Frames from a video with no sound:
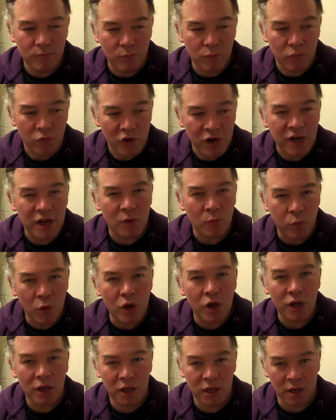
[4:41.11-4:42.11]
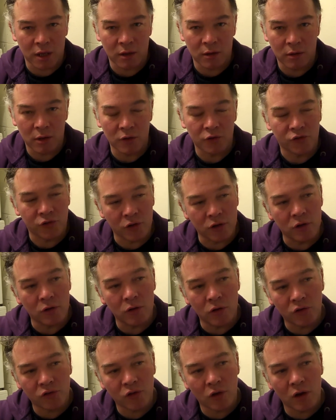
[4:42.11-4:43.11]
really working, and so
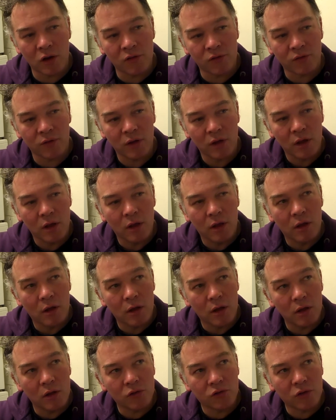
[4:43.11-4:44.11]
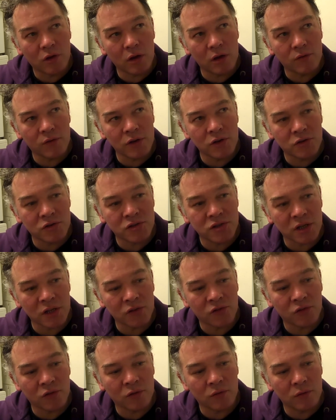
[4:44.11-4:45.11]
it's kind of interesting
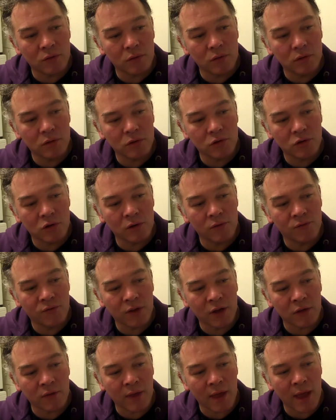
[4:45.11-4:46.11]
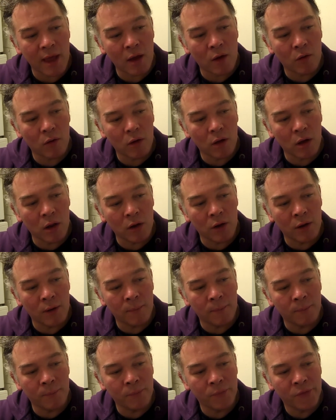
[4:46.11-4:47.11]
to try and figure that out, and
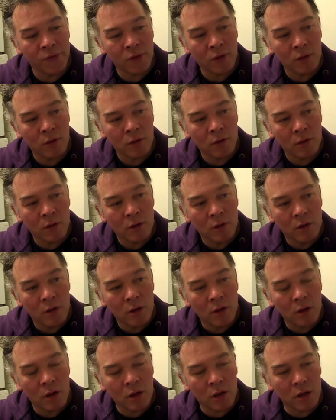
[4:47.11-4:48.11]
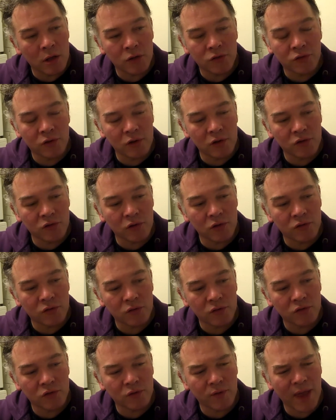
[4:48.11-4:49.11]
it's
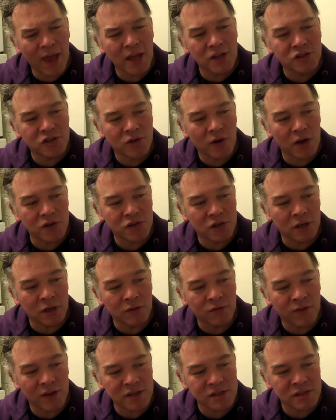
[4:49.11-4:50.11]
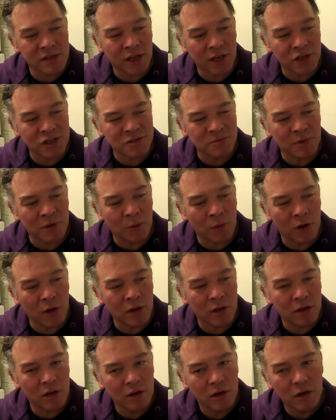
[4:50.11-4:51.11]
sort of head-scratchingly fascinating to me,
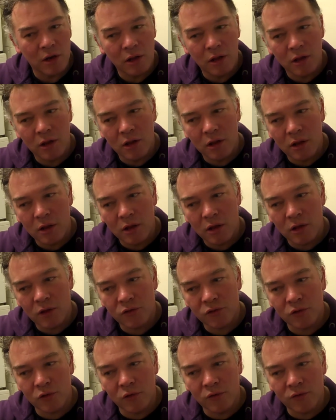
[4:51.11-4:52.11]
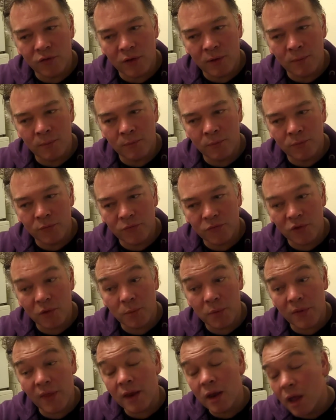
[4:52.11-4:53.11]
where I sort of
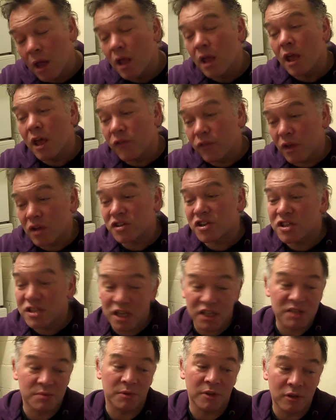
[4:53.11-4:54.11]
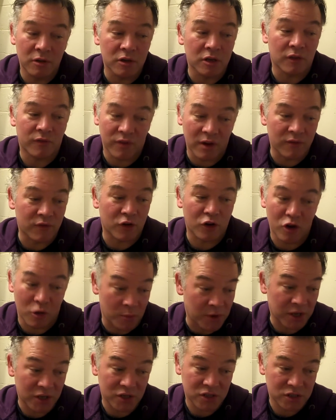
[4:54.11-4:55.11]
but then if you actually said to me who are your favourite
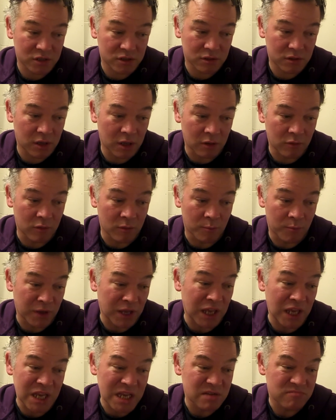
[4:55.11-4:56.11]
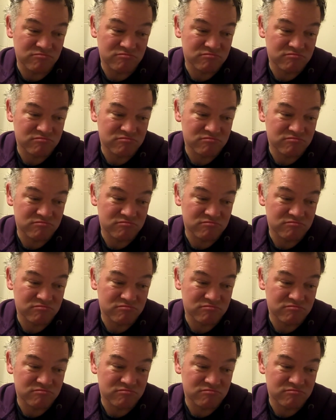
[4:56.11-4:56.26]
comics, it would be,